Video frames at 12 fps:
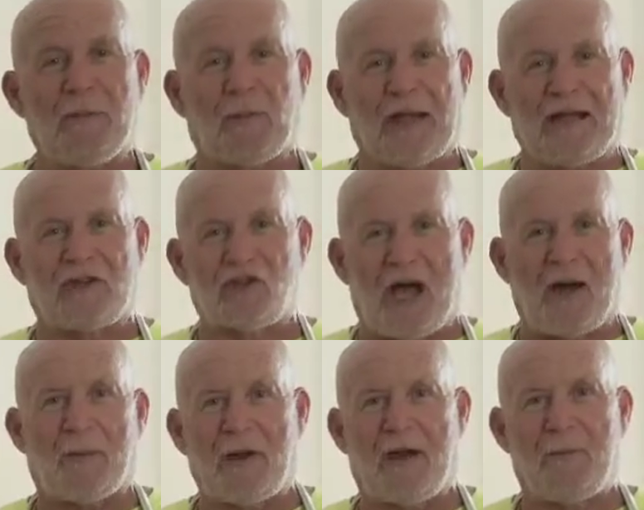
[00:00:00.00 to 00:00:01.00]
A lot of people
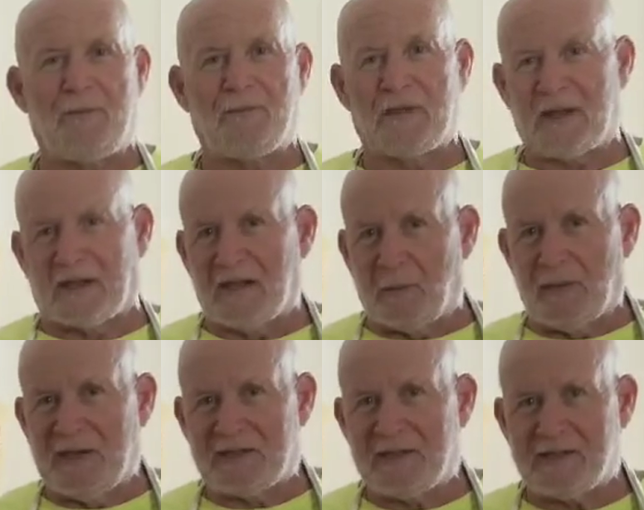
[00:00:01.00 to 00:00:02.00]
like to chop it up
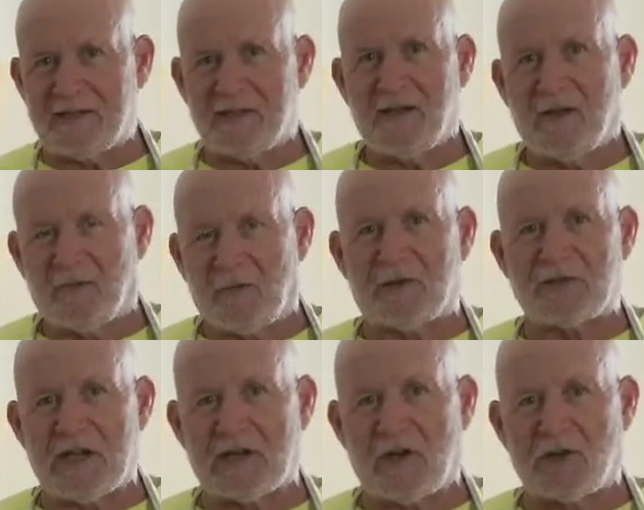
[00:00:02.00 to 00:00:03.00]
into little pieces
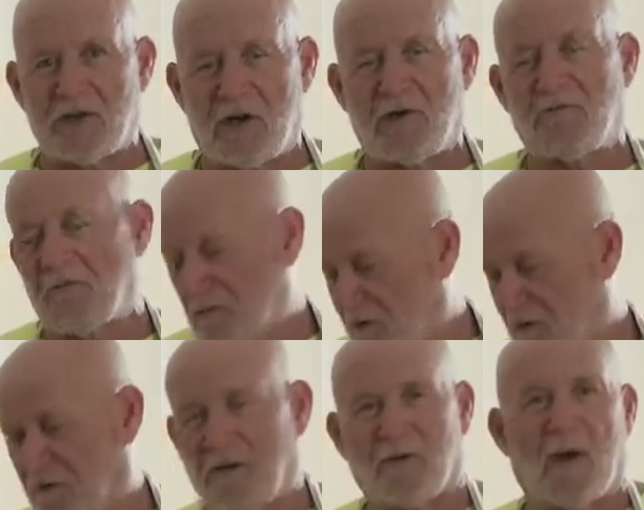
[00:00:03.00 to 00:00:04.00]
for their steak tartare.